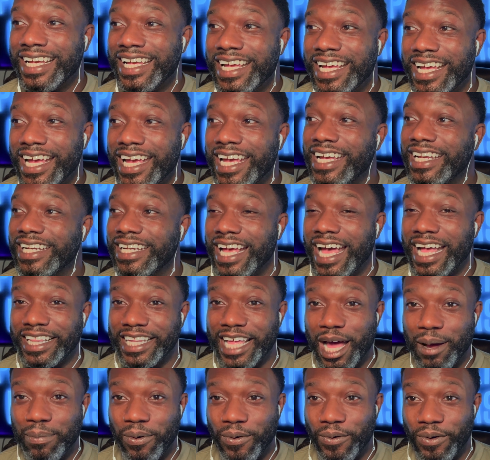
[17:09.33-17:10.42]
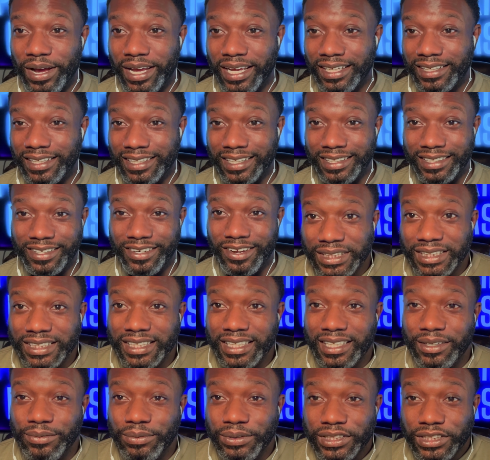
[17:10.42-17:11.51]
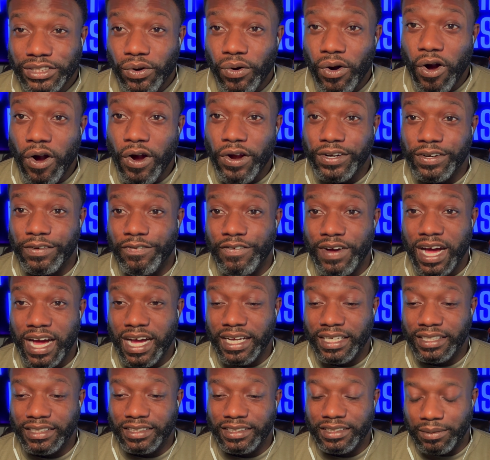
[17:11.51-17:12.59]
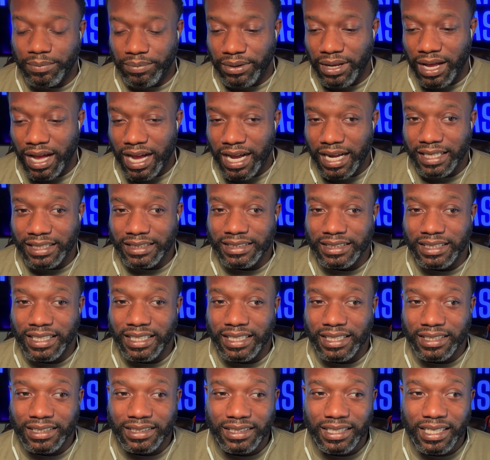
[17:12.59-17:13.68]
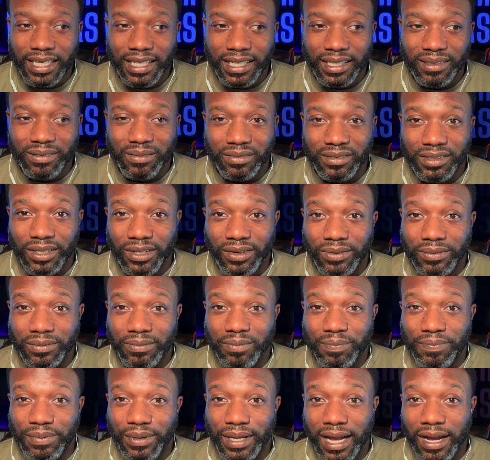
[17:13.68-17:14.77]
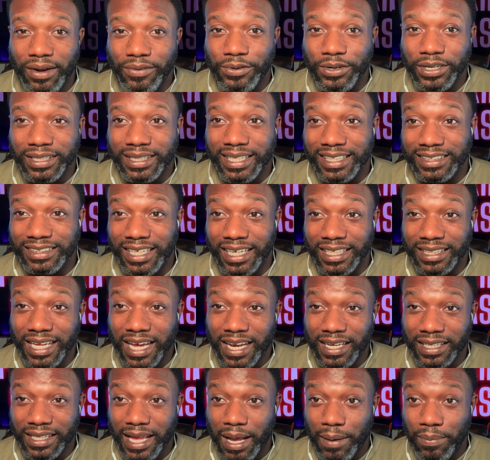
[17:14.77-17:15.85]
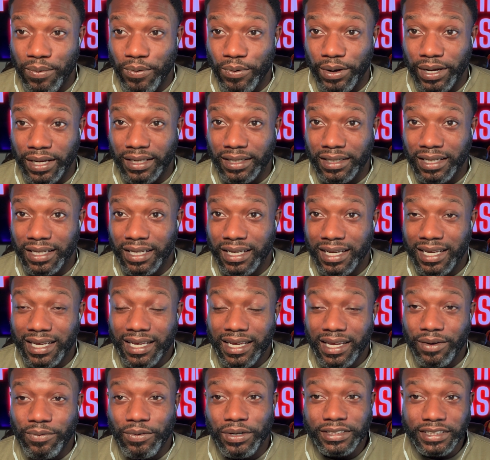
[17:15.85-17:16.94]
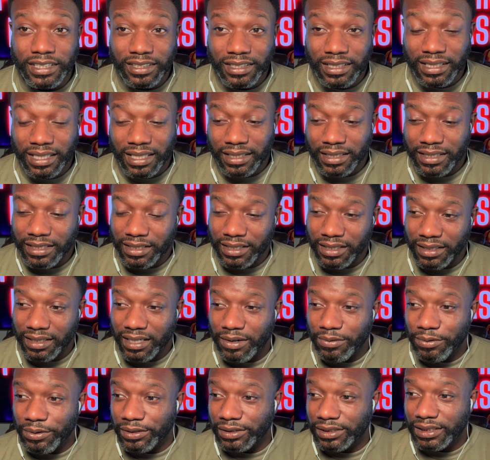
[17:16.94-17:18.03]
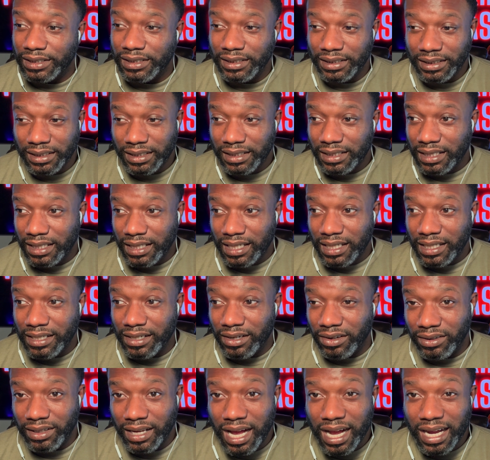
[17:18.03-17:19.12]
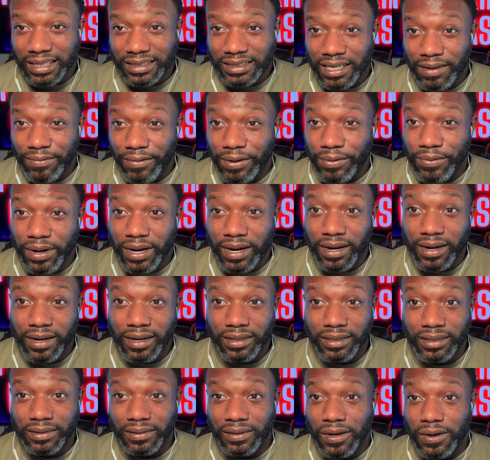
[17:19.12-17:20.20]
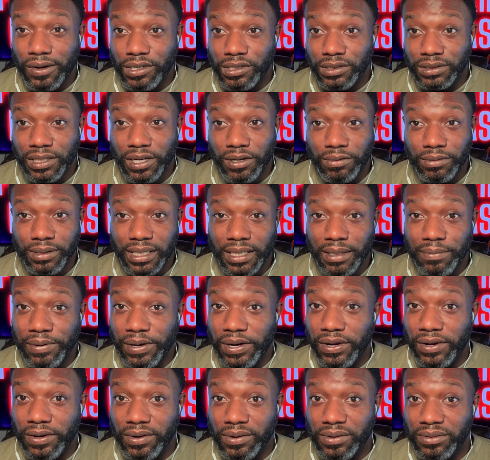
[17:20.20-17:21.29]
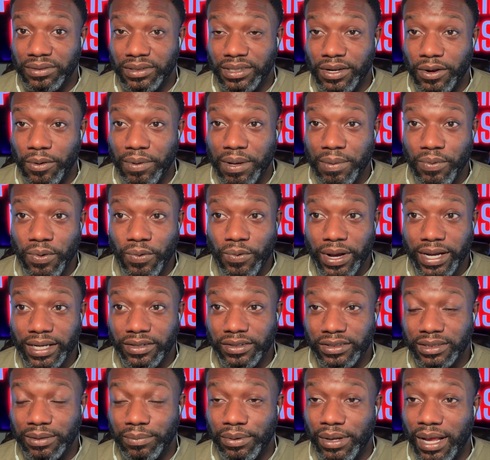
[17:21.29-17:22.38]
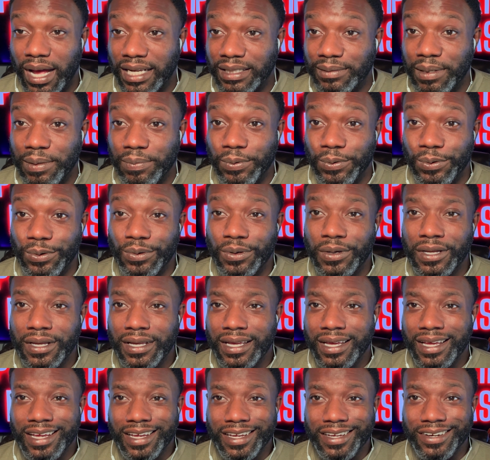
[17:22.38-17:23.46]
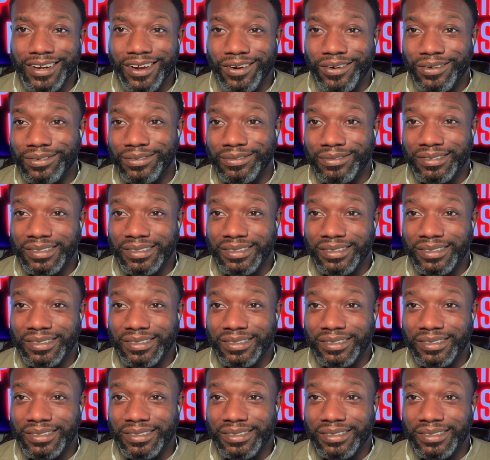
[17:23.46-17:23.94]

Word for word: And at that point, no, it was so hard to find supplies and and you know plywood things like that. At that point, it wasn't looking good. There was, you know, lines everywhere, Lowe's, Home Depot. You know, people waiting on supplies. People, you know,